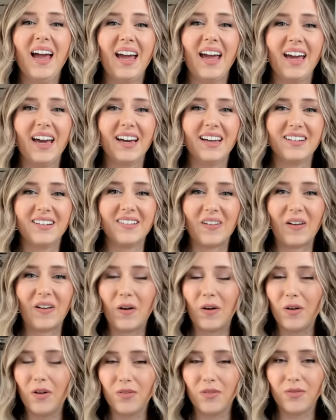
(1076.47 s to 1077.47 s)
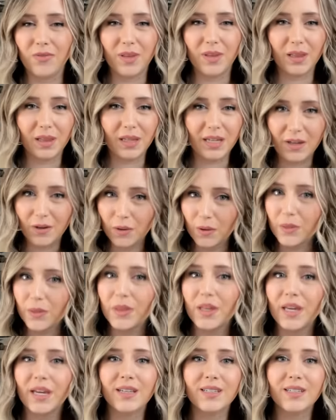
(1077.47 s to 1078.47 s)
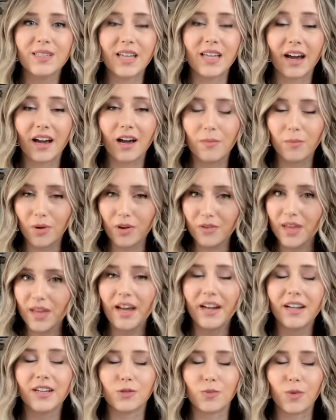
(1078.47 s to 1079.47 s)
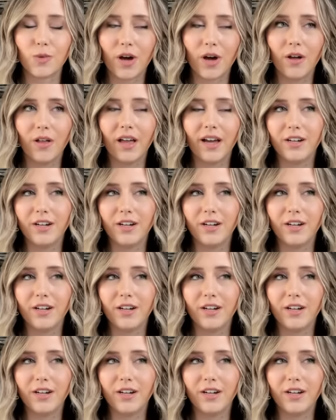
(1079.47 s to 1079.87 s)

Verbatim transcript: and all the legal things that come with that as well.